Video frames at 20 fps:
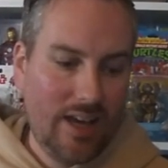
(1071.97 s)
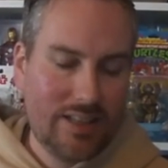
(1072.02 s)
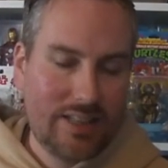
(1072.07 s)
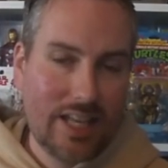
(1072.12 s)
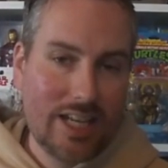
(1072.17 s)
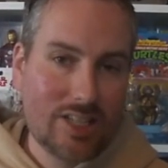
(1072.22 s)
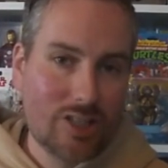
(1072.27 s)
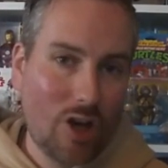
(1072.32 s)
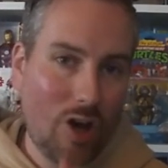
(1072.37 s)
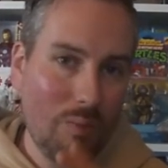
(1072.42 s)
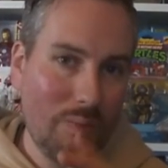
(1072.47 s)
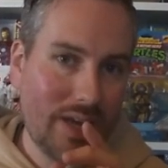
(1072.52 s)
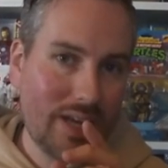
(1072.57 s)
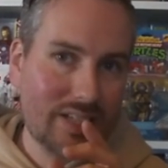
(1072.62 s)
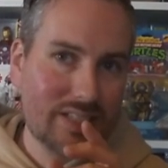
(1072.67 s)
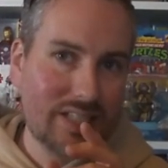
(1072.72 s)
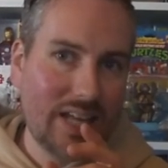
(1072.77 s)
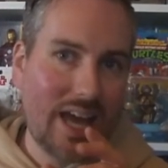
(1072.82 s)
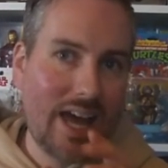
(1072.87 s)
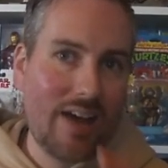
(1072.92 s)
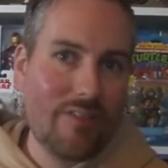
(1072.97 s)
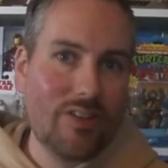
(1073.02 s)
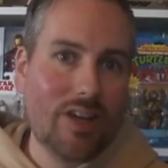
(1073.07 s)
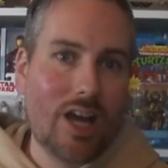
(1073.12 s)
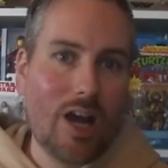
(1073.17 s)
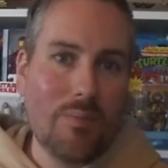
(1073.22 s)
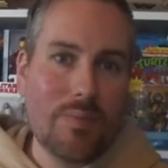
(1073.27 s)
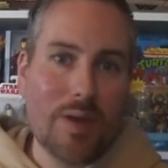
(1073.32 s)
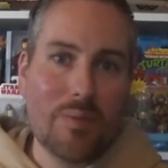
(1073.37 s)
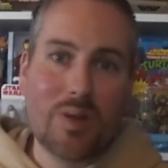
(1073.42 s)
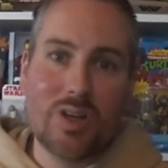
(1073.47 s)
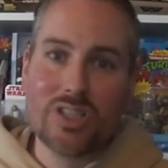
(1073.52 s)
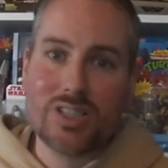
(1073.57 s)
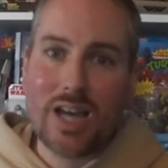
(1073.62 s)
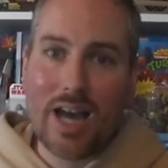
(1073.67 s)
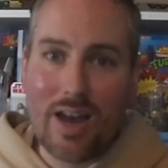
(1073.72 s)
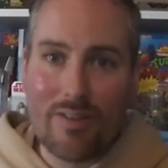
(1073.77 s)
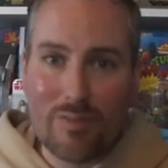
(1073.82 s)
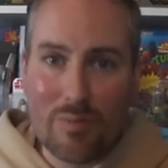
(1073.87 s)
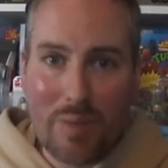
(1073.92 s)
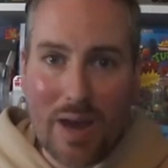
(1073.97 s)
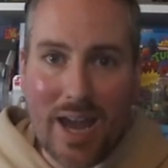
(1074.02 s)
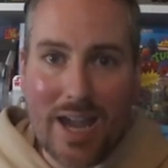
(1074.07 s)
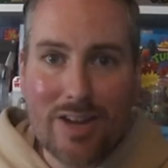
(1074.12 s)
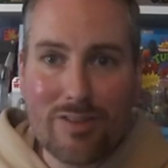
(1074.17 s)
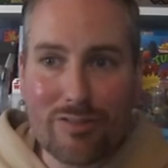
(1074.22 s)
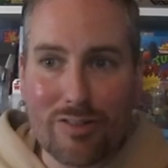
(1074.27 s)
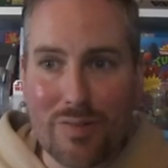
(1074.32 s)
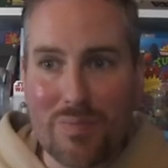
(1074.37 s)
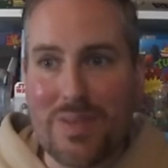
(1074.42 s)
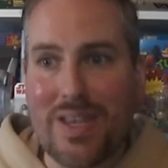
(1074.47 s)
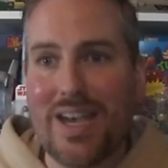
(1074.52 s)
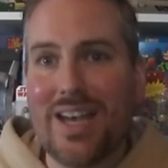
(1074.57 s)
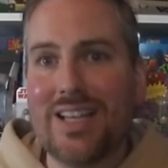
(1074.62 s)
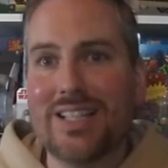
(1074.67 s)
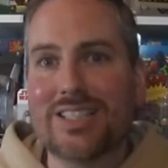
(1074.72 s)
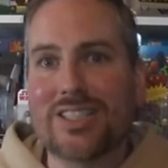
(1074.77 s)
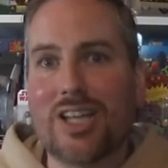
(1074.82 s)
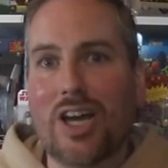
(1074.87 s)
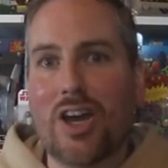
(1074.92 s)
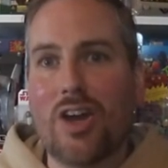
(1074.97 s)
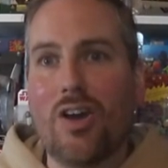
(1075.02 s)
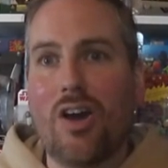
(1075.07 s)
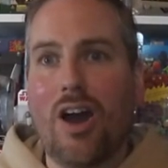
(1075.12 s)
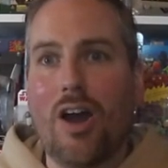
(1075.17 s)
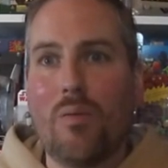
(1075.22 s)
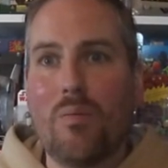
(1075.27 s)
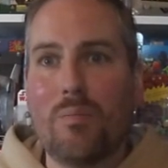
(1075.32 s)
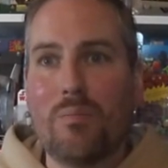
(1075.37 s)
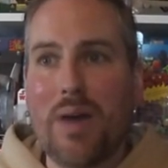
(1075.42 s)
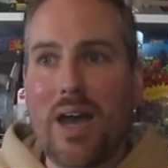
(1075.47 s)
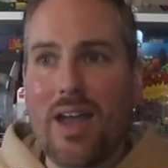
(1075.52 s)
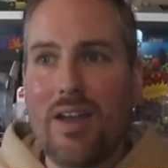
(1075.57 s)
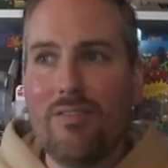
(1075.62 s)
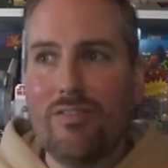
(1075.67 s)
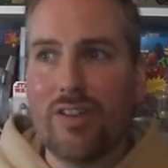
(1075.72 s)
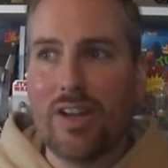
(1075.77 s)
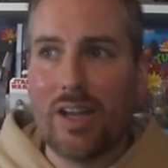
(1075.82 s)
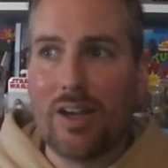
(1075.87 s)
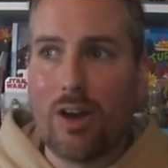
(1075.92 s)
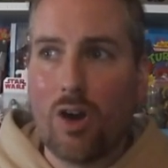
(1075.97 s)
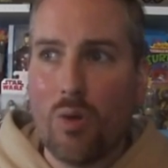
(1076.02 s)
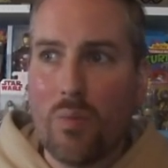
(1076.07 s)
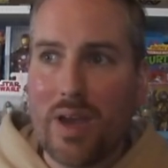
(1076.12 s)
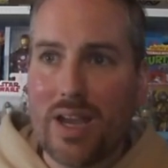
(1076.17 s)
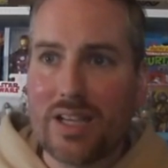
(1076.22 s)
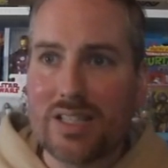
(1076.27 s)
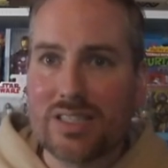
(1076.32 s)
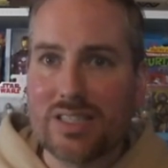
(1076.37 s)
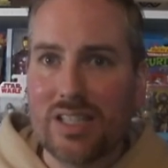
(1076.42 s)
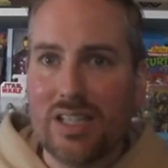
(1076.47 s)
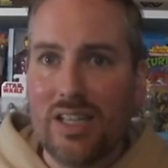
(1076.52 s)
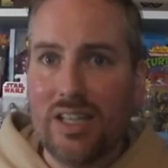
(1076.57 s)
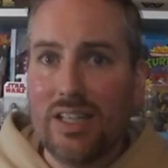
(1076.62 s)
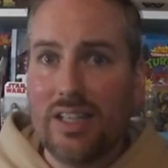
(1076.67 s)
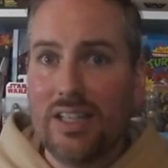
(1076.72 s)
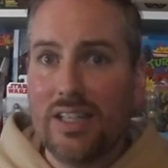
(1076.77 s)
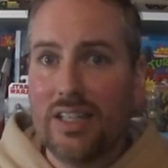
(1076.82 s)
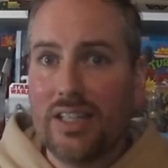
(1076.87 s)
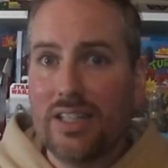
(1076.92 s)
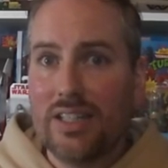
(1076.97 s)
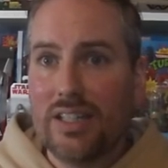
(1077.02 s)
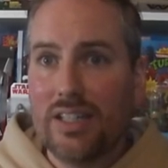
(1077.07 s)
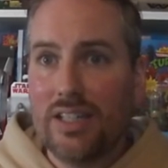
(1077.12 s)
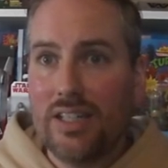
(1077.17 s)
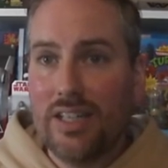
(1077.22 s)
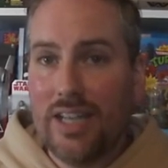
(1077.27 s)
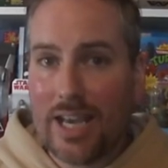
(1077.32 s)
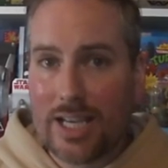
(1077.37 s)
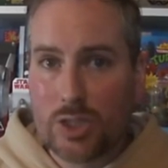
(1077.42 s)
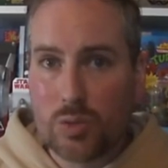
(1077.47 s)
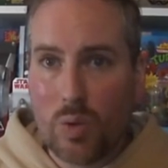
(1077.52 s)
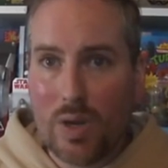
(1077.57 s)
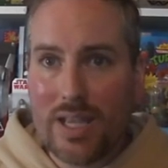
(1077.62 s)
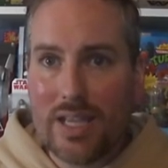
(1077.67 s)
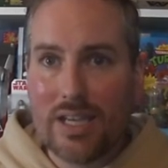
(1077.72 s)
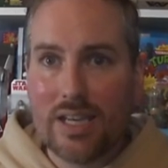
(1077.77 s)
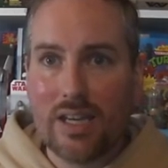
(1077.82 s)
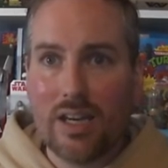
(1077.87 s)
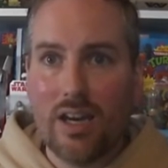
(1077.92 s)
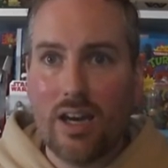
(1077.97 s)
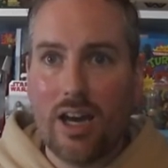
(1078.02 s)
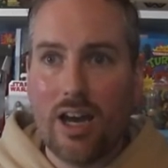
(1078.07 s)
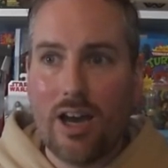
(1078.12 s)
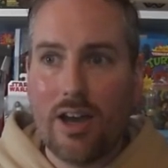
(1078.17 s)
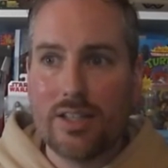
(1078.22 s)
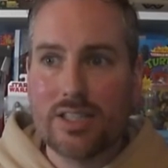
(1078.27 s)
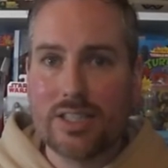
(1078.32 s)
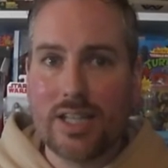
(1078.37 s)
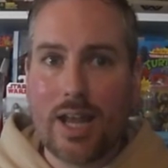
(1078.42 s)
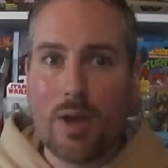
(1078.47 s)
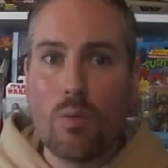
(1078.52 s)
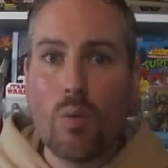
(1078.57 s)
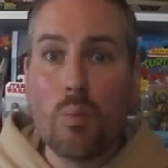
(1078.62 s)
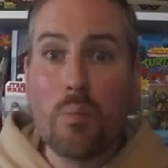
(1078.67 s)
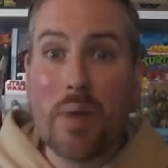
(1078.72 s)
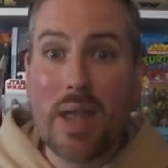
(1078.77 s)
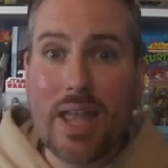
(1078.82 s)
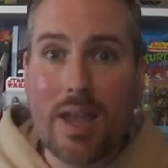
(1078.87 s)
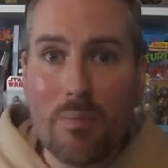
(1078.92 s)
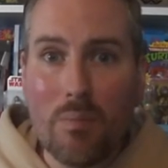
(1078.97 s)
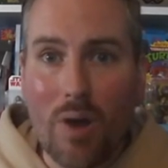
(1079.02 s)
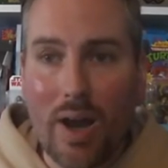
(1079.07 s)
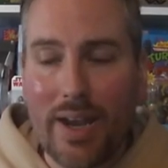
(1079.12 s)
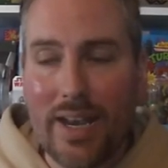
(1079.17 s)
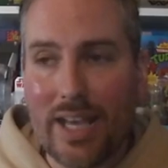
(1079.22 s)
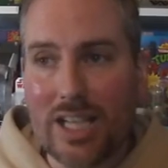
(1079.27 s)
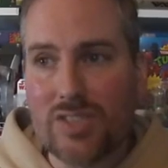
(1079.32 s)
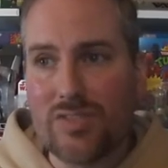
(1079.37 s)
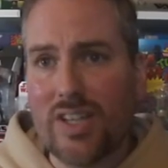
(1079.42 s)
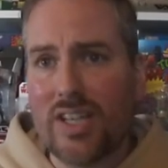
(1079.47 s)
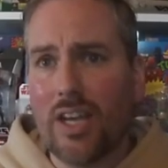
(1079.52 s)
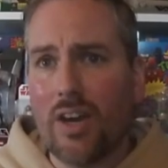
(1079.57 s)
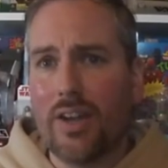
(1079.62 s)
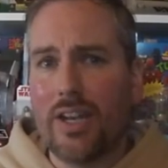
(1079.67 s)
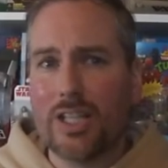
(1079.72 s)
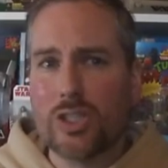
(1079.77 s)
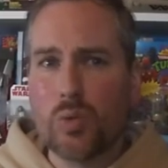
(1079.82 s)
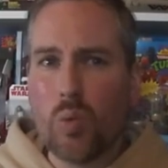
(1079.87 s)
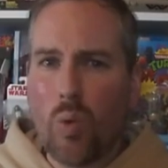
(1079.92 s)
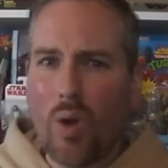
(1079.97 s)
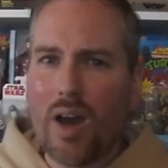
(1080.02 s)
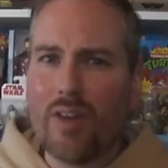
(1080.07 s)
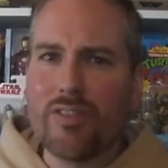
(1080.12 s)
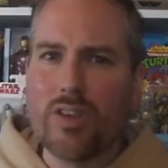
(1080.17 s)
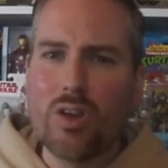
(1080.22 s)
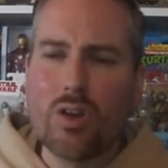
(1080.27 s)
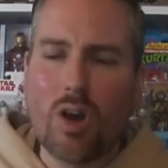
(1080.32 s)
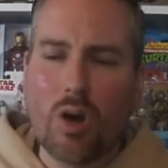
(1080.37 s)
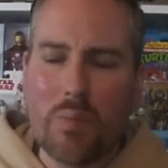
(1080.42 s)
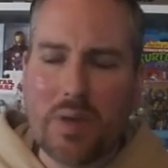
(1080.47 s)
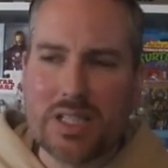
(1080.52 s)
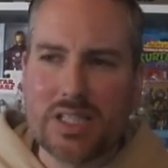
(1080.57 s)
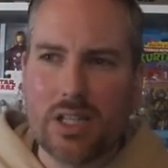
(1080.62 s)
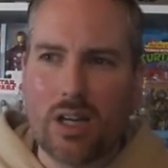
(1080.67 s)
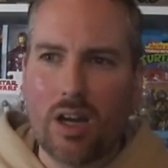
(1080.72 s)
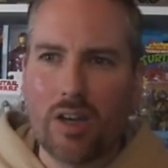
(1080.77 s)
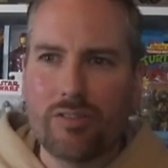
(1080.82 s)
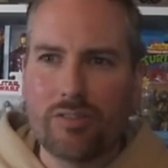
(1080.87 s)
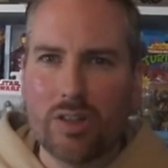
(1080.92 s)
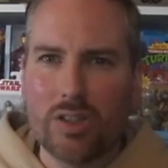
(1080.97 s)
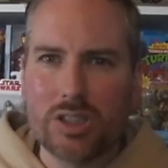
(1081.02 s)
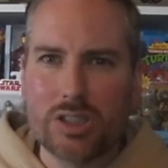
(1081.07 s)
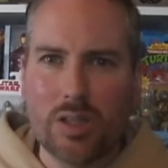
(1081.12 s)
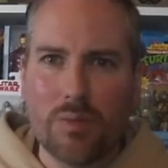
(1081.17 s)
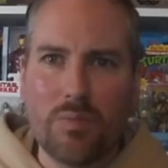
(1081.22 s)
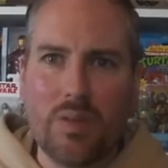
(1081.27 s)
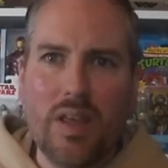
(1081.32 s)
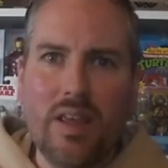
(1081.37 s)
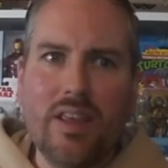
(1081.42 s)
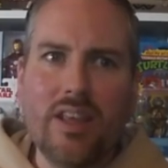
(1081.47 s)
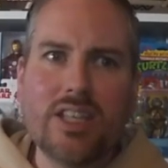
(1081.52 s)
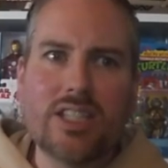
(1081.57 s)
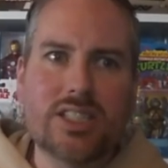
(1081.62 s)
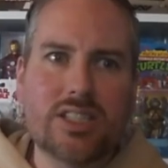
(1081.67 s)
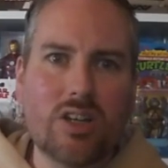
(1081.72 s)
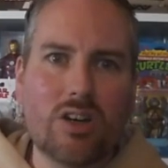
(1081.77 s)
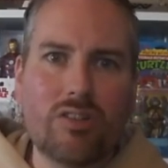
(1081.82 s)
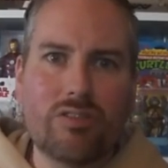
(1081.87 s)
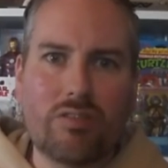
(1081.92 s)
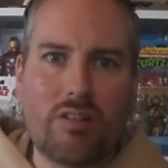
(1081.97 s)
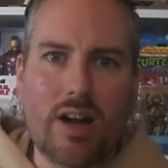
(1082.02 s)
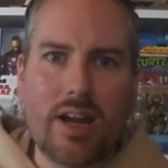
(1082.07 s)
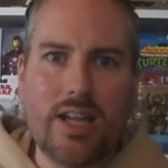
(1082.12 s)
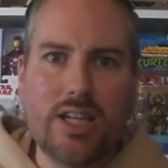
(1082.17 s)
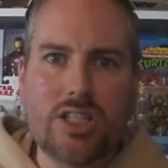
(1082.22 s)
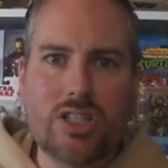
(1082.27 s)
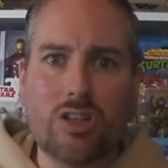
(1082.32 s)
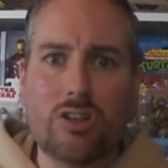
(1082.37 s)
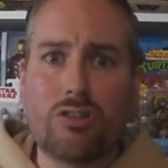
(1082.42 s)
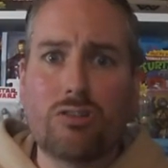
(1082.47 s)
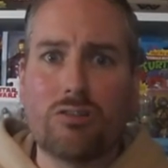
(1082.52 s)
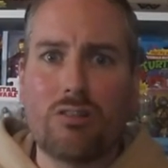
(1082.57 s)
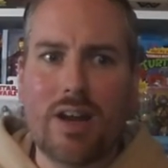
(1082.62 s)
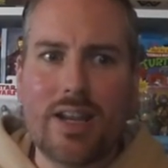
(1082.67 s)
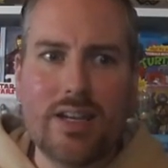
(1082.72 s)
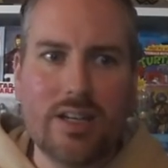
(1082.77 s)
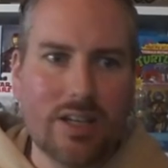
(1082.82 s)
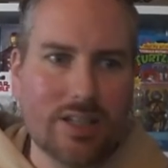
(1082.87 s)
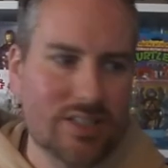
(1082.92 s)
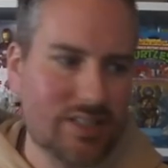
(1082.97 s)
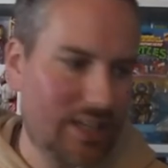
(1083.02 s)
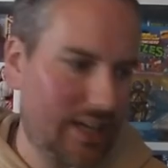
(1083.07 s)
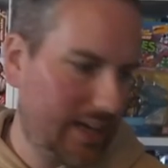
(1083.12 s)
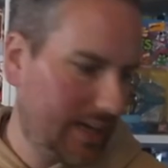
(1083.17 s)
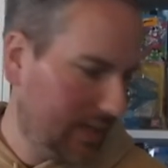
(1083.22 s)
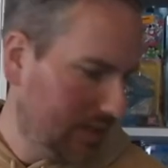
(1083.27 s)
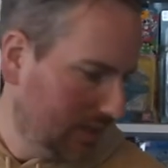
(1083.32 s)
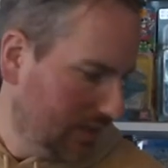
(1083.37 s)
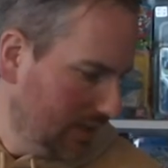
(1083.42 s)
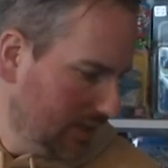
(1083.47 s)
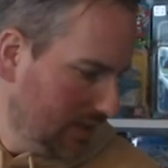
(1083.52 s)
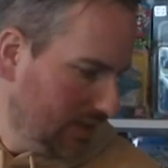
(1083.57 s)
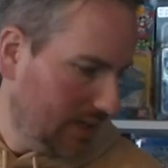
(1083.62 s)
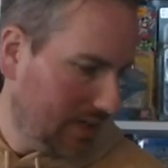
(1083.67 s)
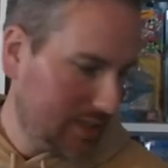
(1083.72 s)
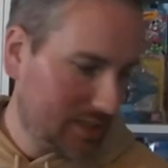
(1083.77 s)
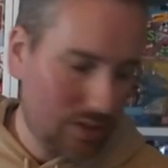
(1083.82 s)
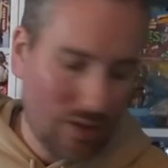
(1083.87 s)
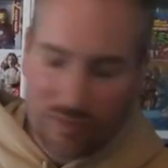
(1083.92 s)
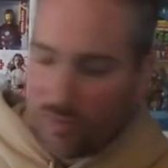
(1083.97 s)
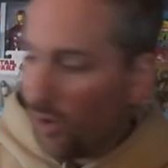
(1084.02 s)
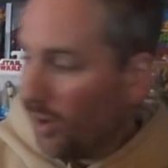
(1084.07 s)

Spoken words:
These comics haven't come yet because I haven't paid for them yet. So I'm paying for the comics next week. So they will be in my next video. And there's quite a few comics to go through and some Silver Age greatness there. So I've